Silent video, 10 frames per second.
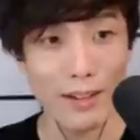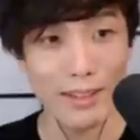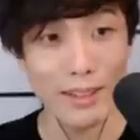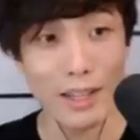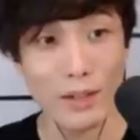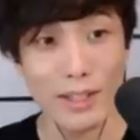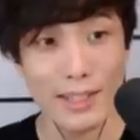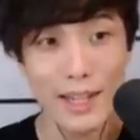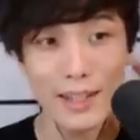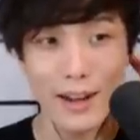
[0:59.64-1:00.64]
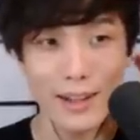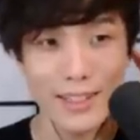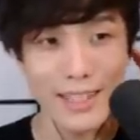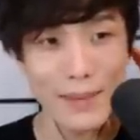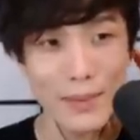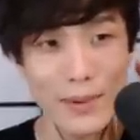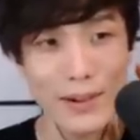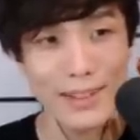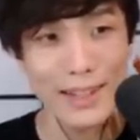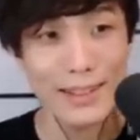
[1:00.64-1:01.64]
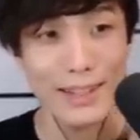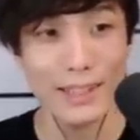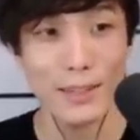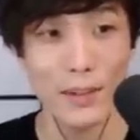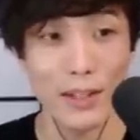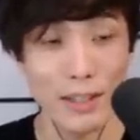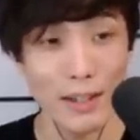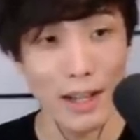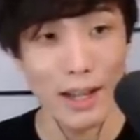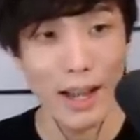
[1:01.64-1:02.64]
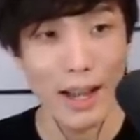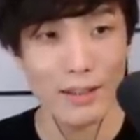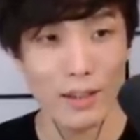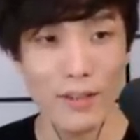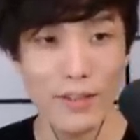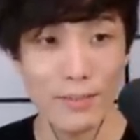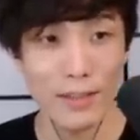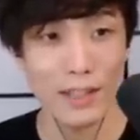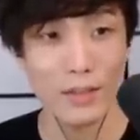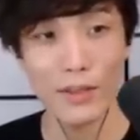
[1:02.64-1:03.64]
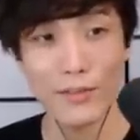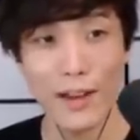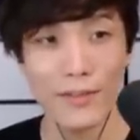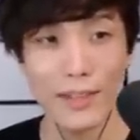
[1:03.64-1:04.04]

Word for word: thanks for the $10. Happy birthday. Thanks a bunch. And Love It, thanks for the 5